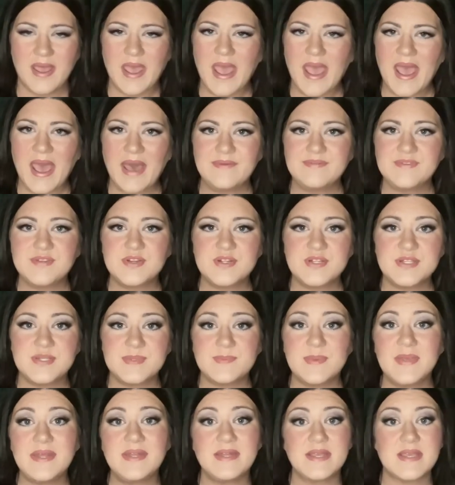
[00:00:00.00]
after
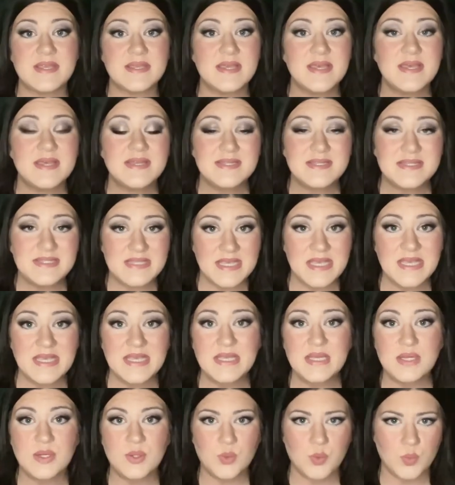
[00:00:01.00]
spending
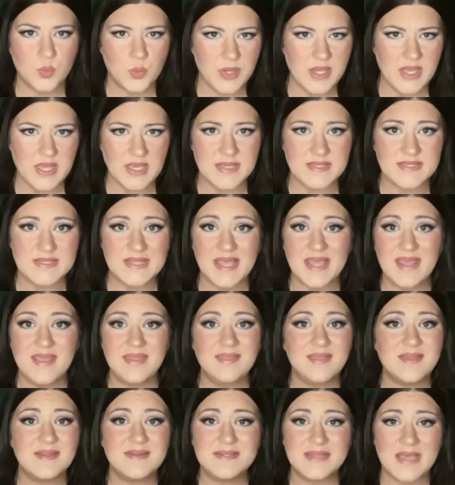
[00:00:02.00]
10 weeks in
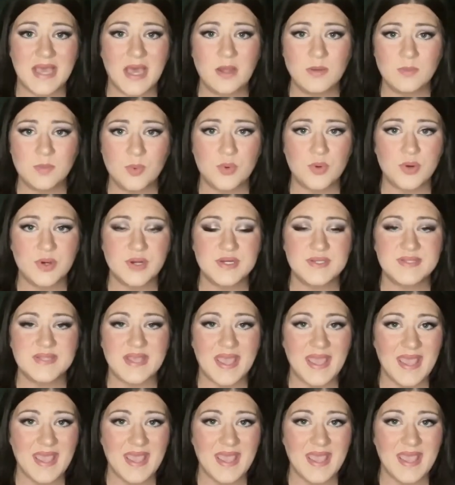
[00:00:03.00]
the downpours